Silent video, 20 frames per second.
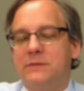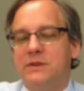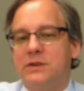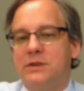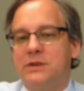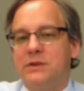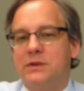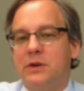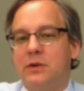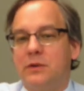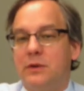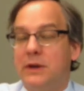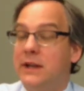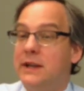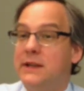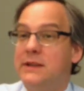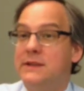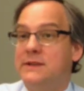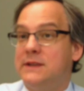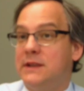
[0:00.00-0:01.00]
so it
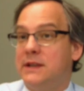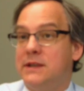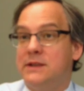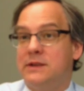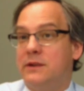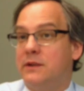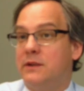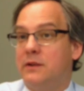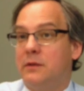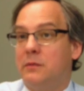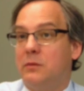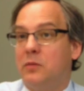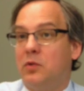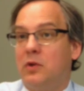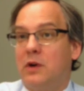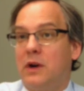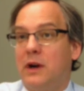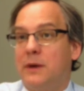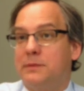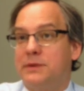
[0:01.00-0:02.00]
is easier. There are
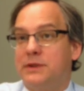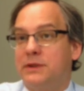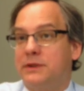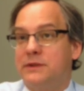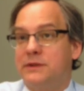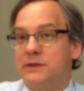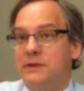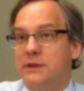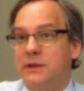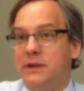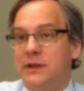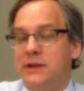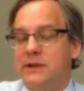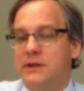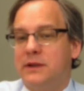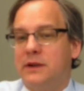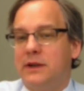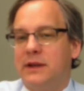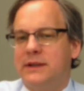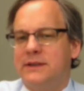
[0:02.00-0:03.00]
more options and
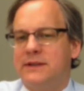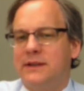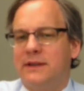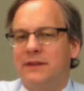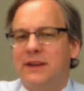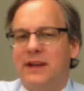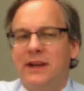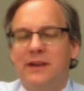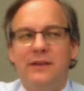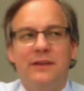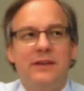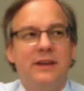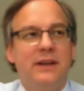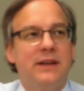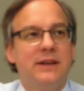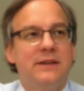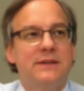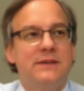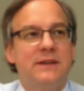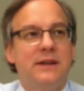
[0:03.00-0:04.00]
easier to get stuff. The other thing
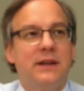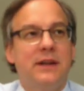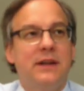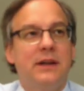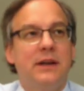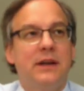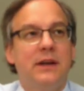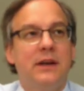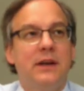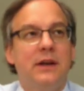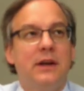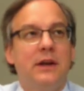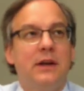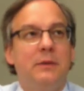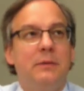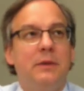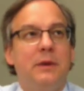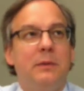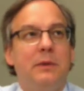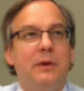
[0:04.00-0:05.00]
is that
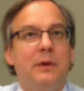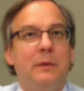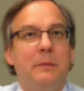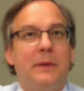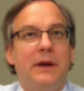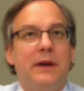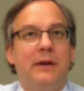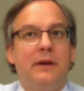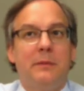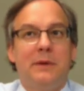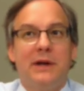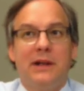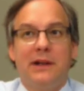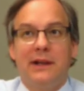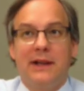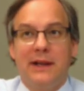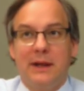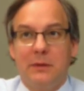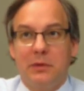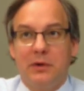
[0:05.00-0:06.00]
people are better about
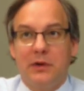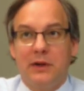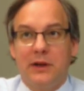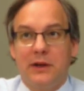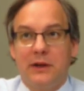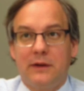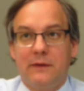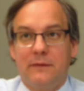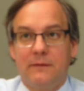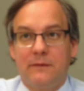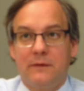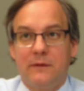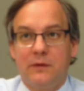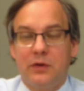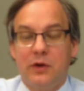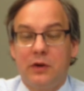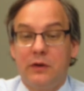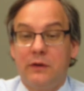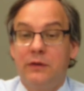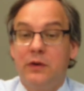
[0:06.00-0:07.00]
labeling.
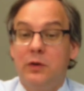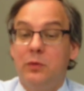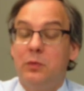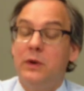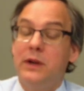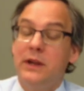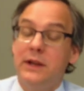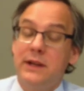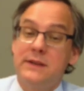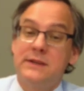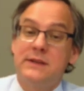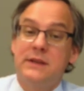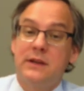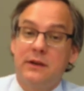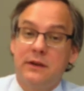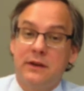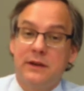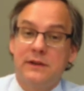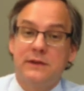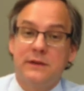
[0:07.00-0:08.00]
So if you're really
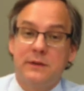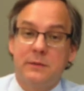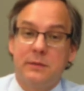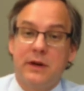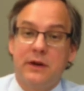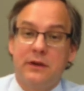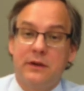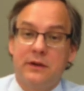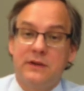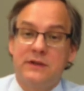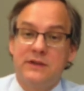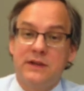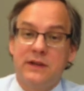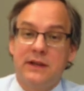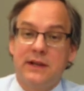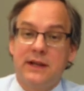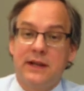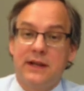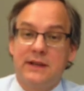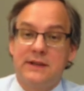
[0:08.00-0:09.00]
serious about your
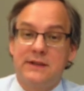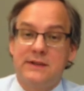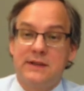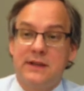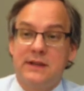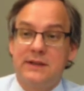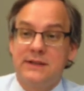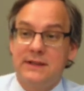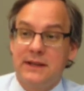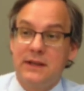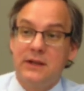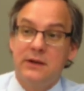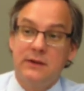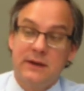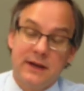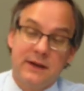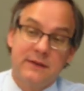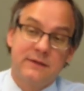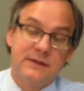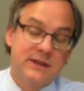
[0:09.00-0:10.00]
celiac disease and you
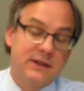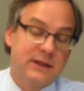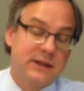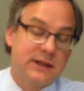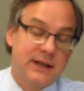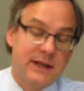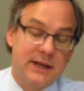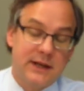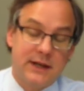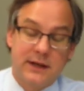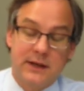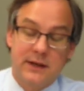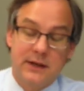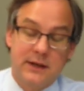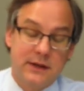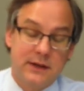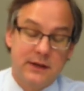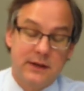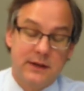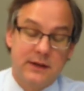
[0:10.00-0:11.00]
have celiac
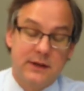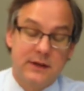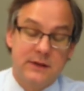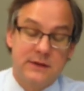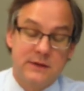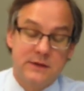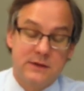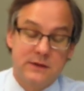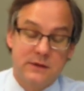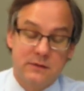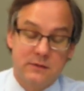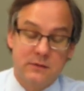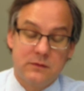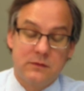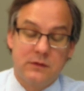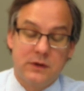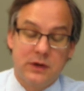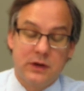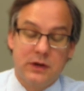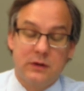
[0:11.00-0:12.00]
that's
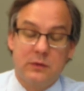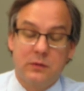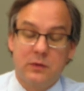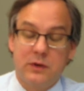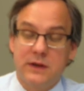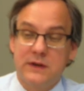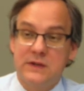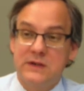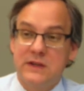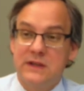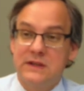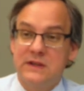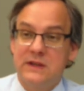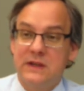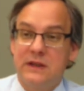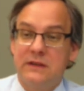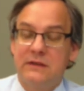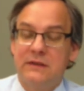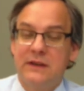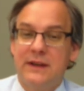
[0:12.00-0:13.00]
really
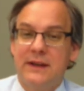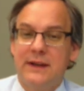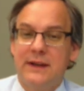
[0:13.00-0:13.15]
sensitive,